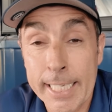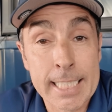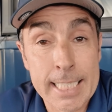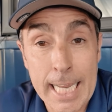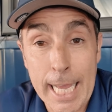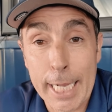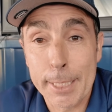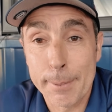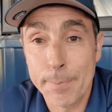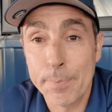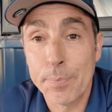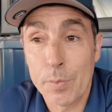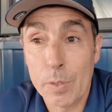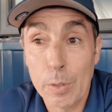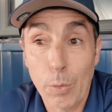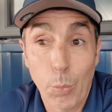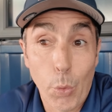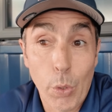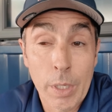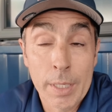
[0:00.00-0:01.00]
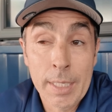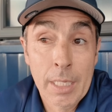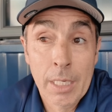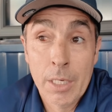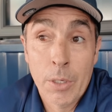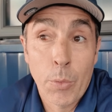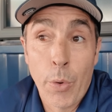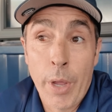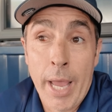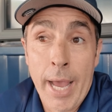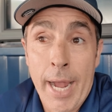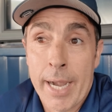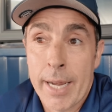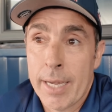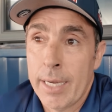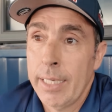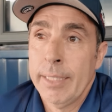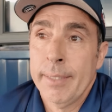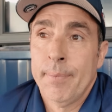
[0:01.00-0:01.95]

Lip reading: Exactly. We are